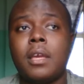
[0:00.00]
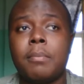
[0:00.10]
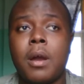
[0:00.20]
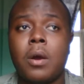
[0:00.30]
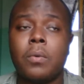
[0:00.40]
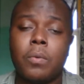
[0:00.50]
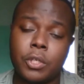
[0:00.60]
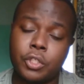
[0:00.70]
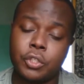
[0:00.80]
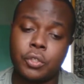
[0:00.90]
about
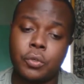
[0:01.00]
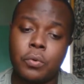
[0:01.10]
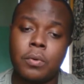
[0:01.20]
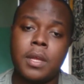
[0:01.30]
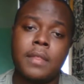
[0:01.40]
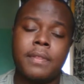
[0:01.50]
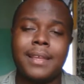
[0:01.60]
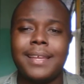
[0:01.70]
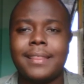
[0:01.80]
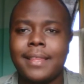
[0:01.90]
what to do. They
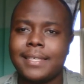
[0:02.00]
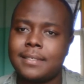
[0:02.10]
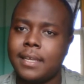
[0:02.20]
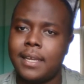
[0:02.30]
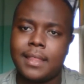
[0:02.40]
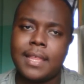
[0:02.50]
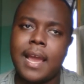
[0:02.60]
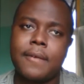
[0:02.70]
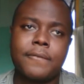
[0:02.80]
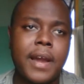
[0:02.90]
need this, they need
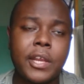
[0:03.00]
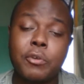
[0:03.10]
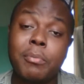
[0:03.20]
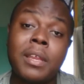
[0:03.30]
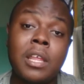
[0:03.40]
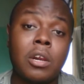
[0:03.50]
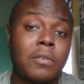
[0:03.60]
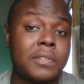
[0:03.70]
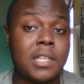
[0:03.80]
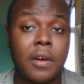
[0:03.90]
that. Fine, you may need a lot
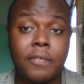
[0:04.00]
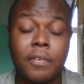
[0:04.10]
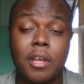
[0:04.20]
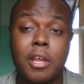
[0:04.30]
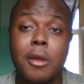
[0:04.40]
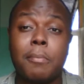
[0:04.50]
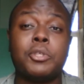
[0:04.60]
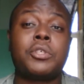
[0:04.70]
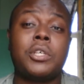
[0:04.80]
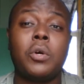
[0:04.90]
of stuff, but
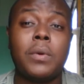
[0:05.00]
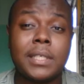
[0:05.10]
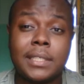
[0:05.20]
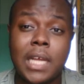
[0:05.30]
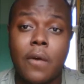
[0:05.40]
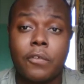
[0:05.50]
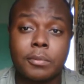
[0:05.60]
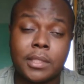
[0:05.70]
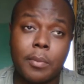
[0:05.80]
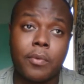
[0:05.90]
you can always start from
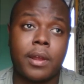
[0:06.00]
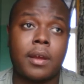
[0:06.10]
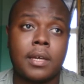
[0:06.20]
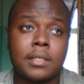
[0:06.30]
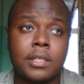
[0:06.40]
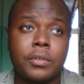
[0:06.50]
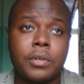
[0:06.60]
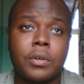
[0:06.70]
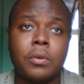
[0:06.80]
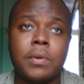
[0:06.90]
somewhere. As in, you
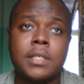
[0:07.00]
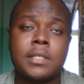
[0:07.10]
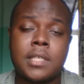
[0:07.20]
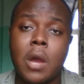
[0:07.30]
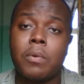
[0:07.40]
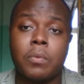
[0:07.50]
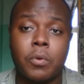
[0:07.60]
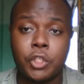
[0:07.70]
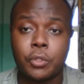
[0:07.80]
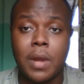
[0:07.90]
can always start with
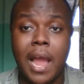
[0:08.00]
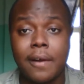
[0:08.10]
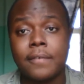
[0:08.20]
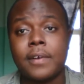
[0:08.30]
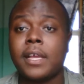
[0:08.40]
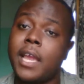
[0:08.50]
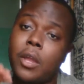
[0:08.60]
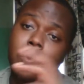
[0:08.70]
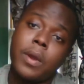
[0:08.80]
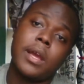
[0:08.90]
what you have and get
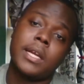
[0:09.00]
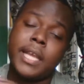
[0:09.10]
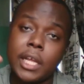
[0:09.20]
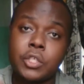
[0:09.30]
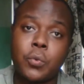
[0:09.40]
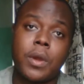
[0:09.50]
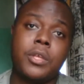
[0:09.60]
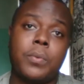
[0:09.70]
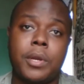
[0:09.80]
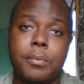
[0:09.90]
you and get to where
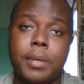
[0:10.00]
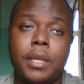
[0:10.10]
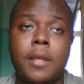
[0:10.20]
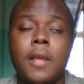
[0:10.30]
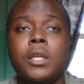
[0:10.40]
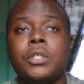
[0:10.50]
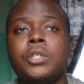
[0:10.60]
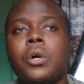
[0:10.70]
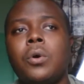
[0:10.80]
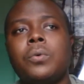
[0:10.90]
you wanna be.
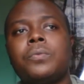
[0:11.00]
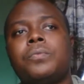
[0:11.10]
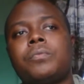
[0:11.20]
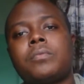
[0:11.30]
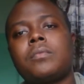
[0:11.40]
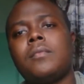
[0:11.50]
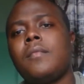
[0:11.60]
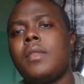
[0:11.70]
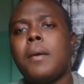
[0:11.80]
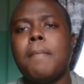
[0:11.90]
So
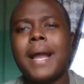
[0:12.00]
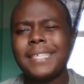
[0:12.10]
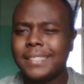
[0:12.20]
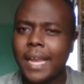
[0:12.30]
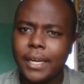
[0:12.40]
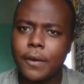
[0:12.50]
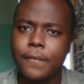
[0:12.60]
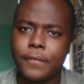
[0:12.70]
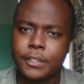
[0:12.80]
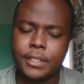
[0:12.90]
my sign
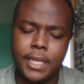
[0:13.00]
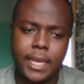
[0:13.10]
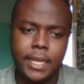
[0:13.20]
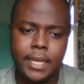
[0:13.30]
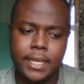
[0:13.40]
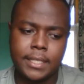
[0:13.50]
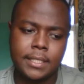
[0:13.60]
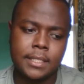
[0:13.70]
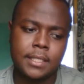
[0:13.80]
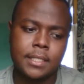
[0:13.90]
off for today
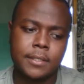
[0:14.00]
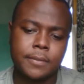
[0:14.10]
is